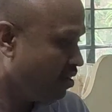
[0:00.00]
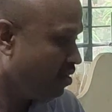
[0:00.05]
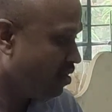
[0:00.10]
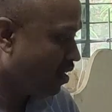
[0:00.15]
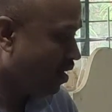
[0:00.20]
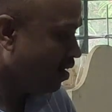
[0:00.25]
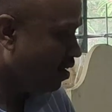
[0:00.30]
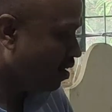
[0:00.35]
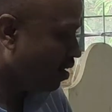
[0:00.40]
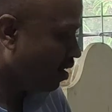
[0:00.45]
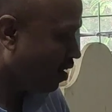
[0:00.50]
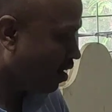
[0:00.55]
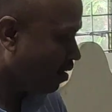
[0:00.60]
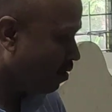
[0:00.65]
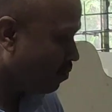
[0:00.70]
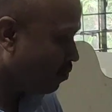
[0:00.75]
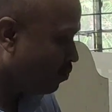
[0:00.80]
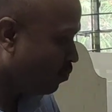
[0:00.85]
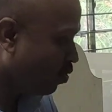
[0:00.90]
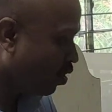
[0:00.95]
Then
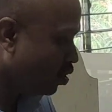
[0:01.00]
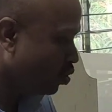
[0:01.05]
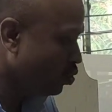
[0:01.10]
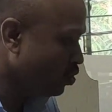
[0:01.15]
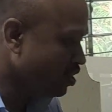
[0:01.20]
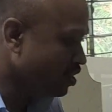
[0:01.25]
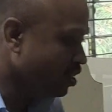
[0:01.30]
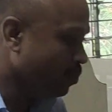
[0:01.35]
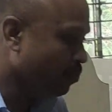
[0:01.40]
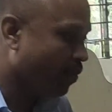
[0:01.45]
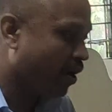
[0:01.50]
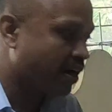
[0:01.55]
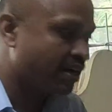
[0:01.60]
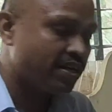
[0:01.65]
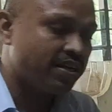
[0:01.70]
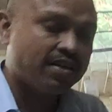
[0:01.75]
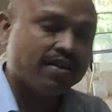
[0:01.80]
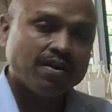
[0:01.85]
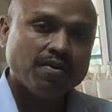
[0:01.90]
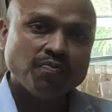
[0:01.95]
for doing the
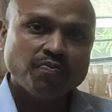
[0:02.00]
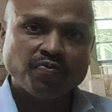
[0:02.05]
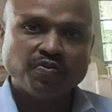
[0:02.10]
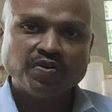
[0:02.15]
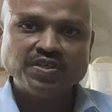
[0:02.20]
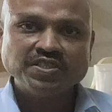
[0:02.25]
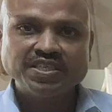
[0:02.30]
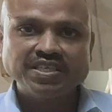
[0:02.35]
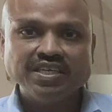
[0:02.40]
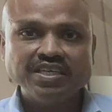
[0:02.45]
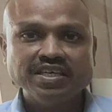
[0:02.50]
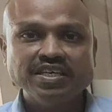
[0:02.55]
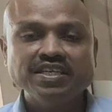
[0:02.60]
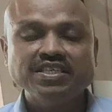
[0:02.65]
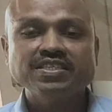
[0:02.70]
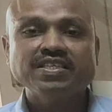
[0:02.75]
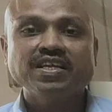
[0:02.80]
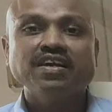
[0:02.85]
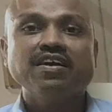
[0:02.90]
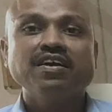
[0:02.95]
practical, first reading
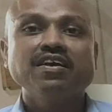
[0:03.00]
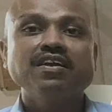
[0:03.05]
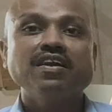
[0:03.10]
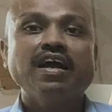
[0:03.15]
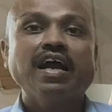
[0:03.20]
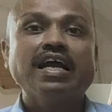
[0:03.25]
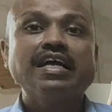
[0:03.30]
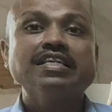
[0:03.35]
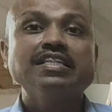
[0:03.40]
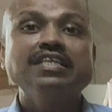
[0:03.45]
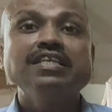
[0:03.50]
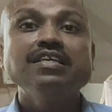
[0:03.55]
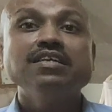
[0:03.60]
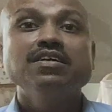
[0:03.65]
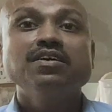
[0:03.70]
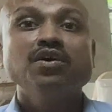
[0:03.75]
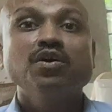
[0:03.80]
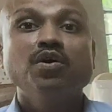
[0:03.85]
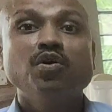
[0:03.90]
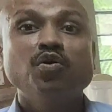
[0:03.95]
is taken at the
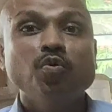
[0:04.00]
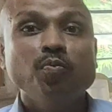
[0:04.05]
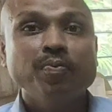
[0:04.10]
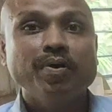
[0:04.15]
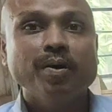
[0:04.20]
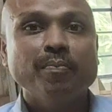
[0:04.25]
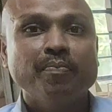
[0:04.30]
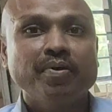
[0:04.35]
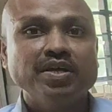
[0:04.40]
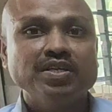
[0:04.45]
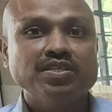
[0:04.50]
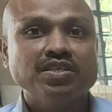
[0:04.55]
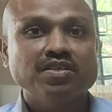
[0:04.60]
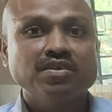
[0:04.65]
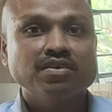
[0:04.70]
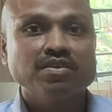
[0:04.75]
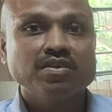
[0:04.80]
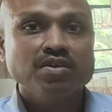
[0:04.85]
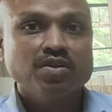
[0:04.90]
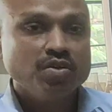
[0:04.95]
room temperature.
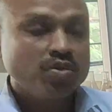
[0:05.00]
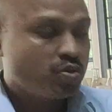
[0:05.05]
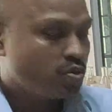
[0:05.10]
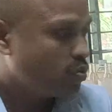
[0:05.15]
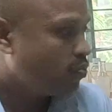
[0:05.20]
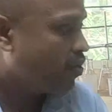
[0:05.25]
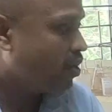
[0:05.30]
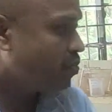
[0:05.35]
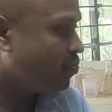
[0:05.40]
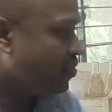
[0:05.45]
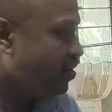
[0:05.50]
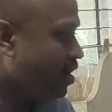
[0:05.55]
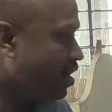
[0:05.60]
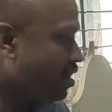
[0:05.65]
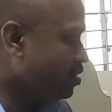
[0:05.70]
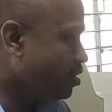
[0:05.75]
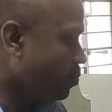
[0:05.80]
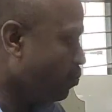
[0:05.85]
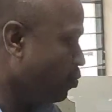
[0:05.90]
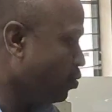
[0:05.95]
So what we
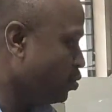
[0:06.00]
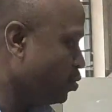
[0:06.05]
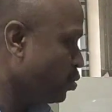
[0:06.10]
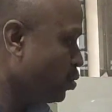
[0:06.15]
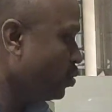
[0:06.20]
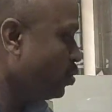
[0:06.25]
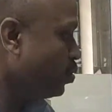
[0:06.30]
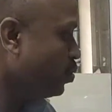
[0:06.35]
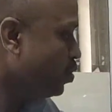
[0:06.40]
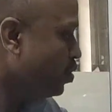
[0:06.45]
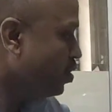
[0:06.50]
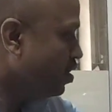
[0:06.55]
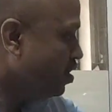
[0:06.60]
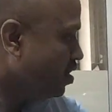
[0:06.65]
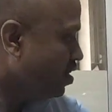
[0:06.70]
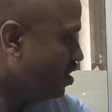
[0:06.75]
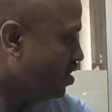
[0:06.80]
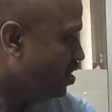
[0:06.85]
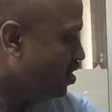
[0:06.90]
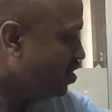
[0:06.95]
are supposed to do,
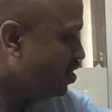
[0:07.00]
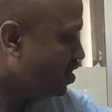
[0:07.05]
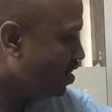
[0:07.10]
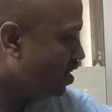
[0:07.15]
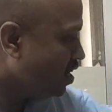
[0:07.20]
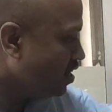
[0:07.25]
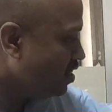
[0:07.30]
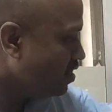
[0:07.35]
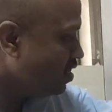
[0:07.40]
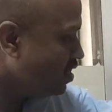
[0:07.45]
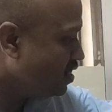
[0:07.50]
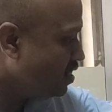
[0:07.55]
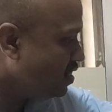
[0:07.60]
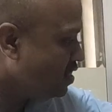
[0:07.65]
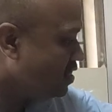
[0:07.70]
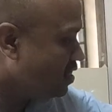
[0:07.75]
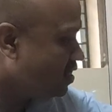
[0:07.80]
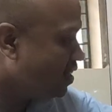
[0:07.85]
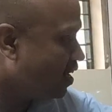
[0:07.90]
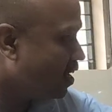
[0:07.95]
initially
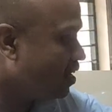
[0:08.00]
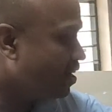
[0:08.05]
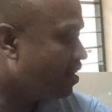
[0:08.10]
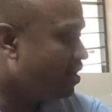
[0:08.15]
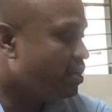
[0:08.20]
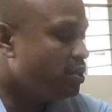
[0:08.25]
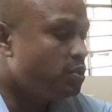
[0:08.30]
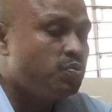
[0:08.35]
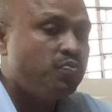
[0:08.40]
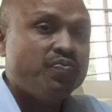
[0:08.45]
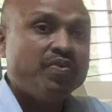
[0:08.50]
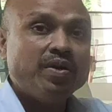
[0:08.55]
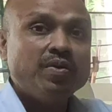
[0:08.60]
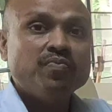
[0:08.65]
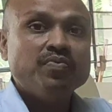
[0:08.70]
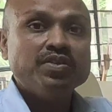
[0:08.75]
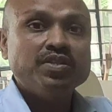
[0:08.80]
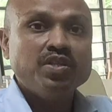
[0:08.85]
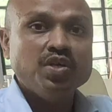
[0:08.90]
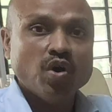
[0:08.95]
this cylinder is
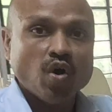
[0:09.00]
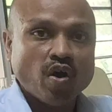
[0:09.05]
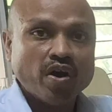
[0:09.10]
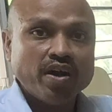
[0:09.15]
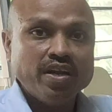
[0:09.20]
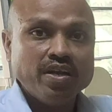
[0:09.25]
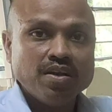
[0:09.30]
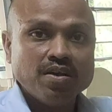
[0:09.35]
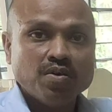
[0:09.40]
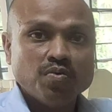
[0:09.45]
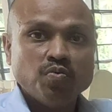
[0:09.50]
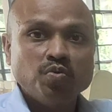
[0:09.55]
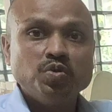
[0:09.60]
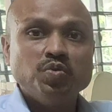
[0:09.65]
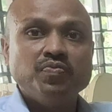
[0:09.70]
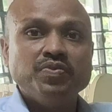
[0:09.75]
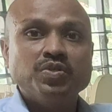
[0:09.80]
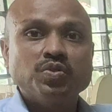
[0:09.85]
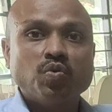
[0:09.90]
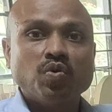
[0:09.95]
filled with the oil
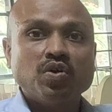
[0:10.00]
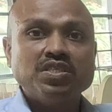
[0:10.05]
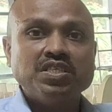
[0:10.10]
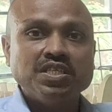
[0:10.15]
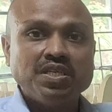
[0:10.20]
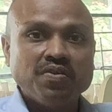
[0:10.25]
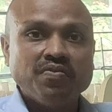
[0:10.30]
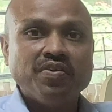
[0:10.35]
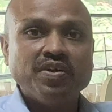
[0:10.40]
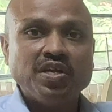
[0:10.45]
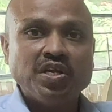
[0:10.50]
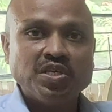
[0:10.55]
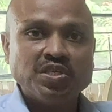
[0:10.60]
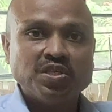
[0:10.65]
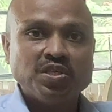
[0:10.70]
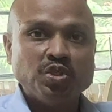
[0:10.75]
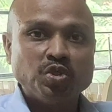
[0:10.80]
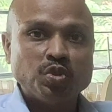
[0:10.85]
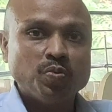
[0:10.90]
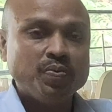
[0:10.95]
whose viscosity
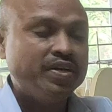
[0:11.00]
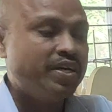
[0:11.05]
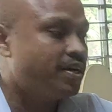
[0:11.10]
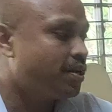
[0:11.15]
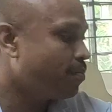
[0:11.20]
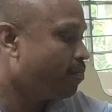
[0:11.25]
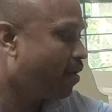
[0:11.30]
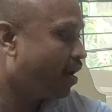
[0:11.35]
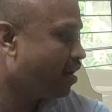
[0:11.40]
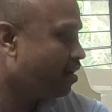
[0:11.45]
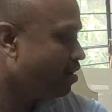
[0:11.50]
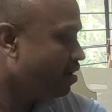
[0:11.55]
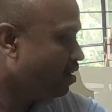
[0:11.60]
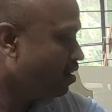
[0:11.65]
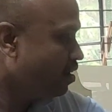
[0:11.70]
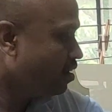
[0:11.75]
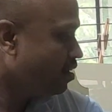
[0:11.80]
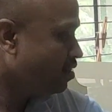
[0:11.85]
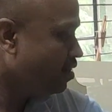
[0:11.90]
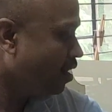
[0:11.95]
variation is to be determined.
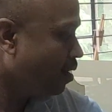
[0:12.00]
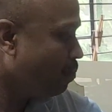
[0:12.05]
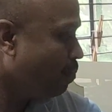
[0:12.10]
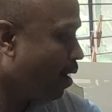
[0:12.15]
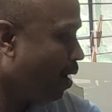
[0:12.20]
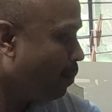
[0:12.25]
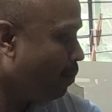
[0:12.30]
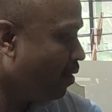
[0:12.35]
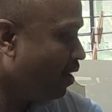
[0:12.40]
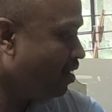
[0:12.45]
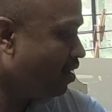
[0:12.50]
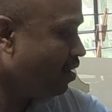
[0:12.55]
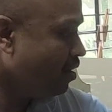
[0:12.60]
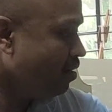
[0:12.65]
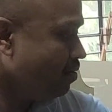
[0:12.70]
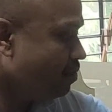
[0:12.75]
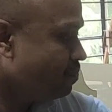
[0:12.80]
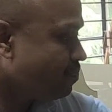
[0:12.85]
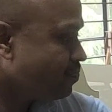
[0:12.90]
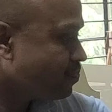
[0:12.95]
Then by
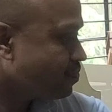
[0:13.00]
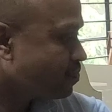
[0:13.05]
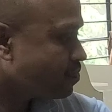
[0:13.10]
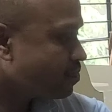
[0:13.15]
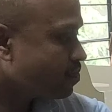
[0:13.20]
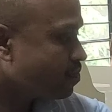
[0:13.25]
making